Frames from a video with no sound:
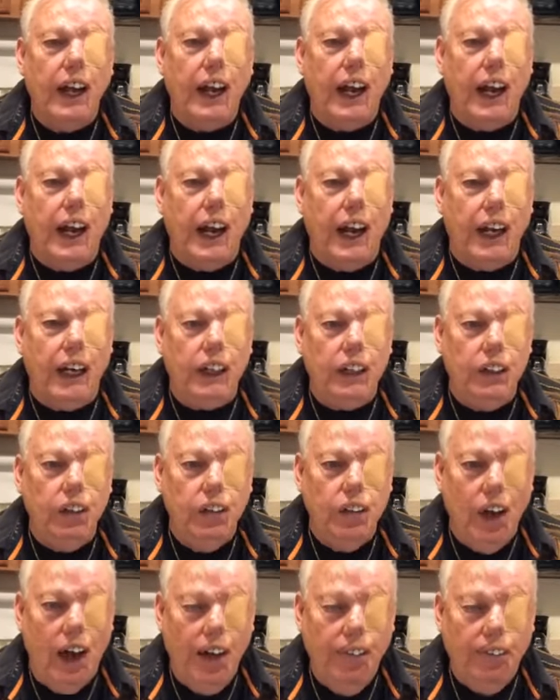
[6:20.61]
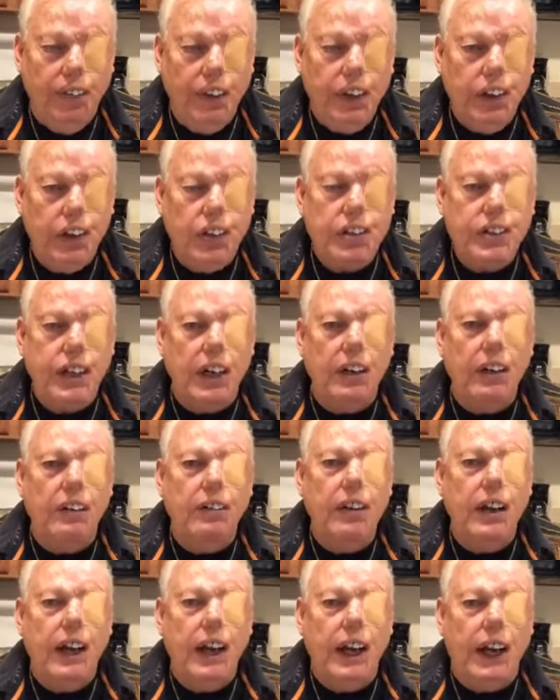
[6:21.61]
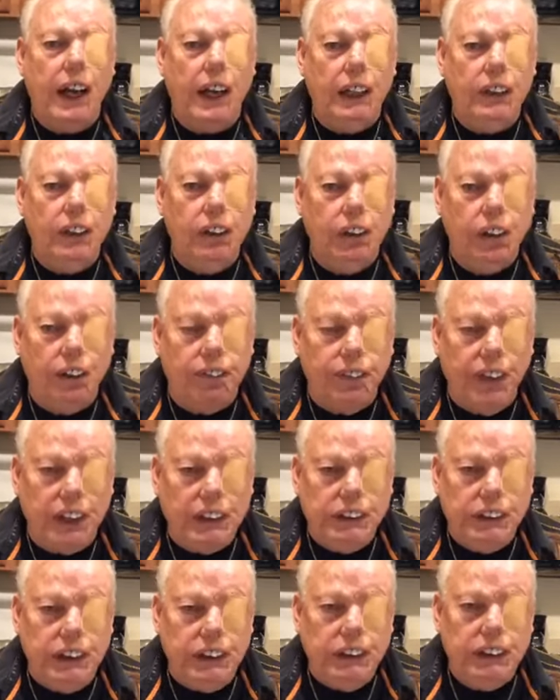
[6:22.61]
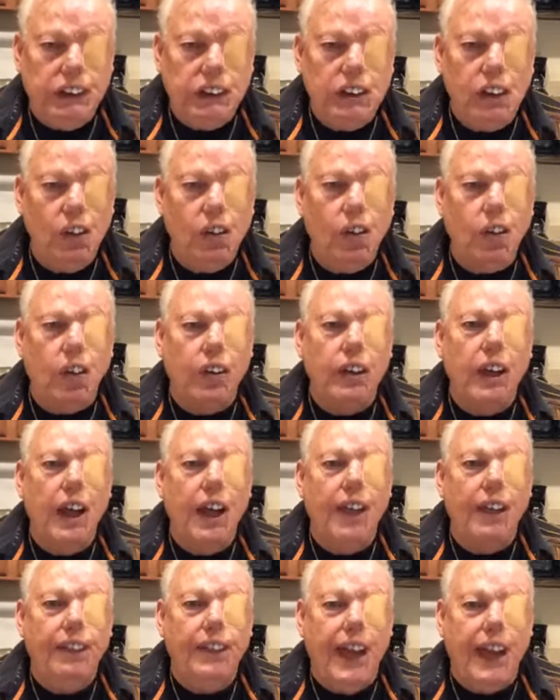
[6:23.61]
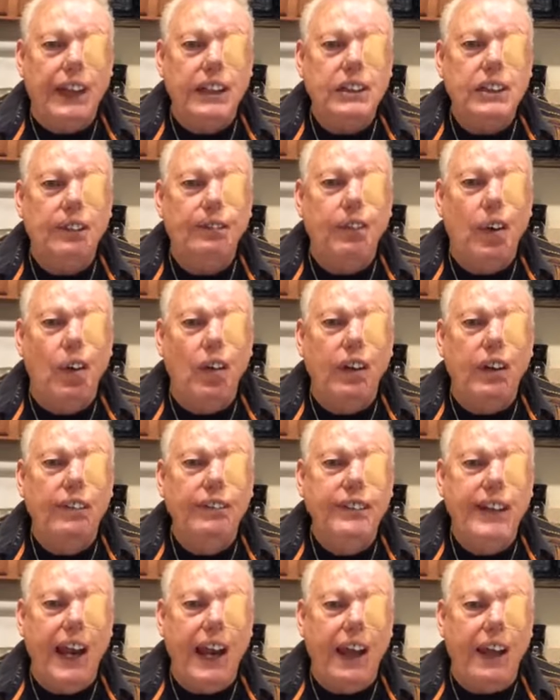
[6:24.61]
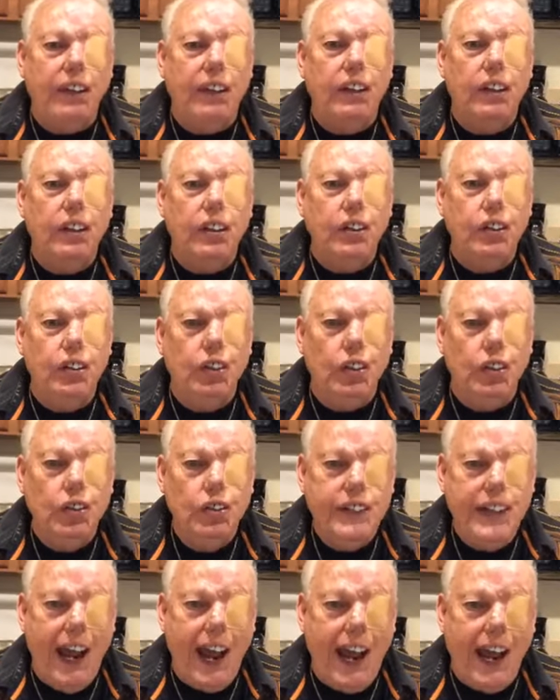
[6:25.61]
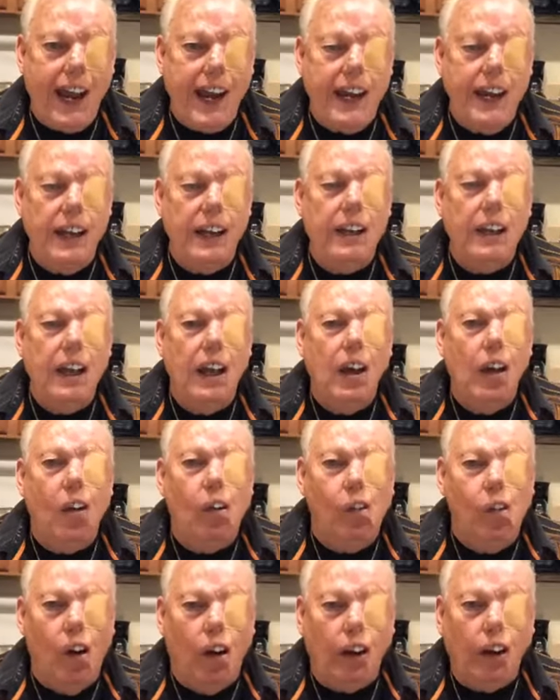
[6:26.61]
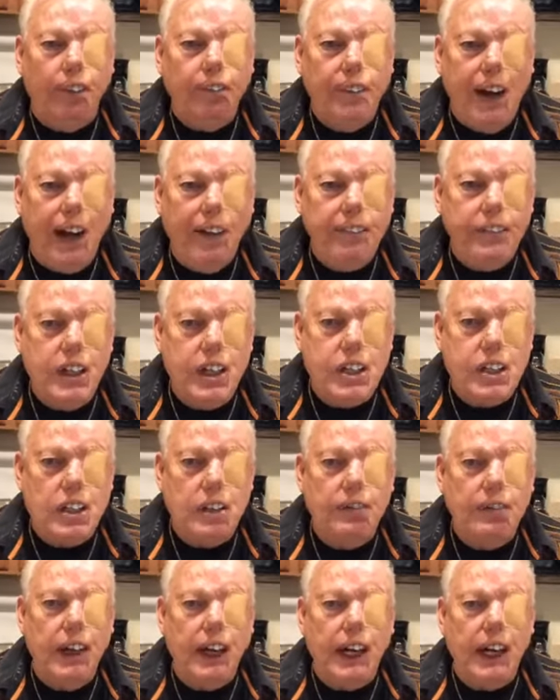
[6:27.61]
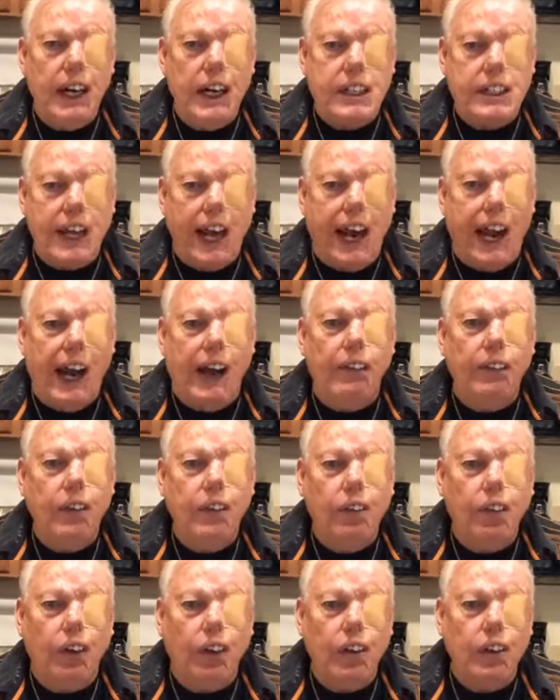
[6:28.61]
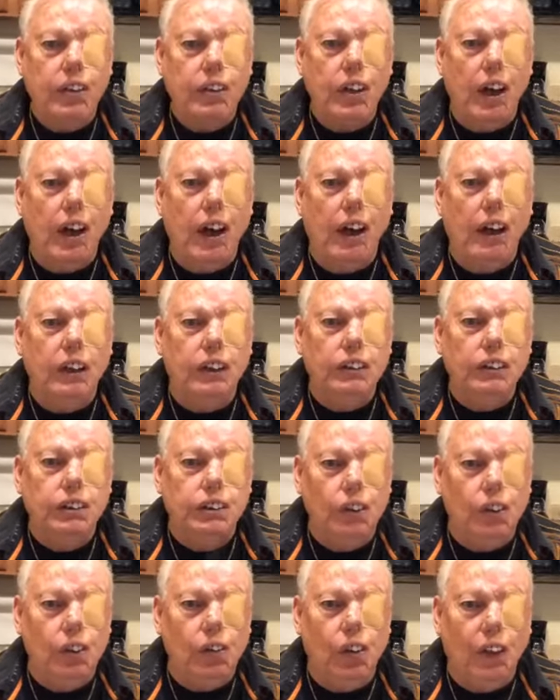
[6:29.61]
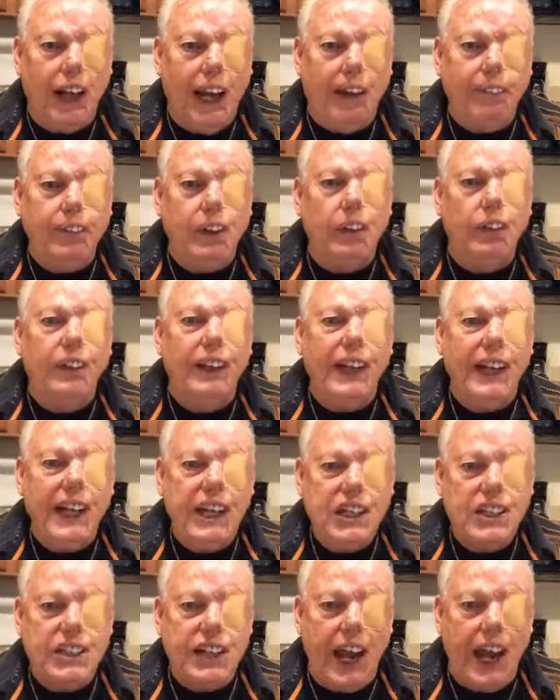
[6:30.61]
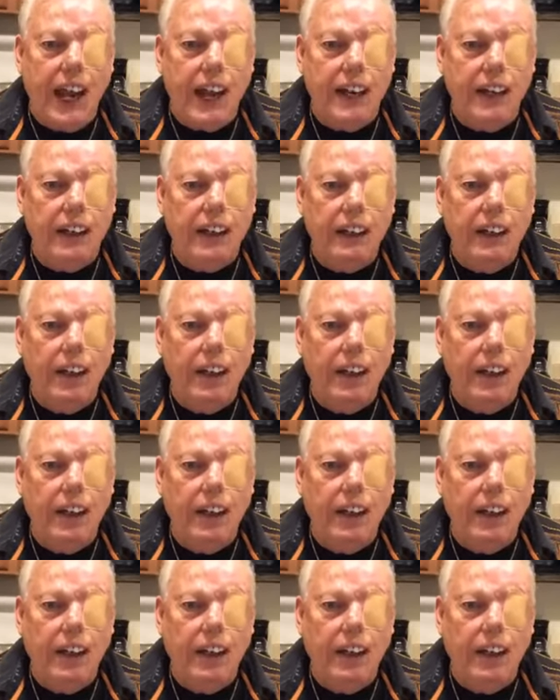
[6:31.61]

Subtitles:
and you humble yourself and you confess Jesus Lord, that is the point of death. You died. Water baptism is an outward work showing what happened on the inside.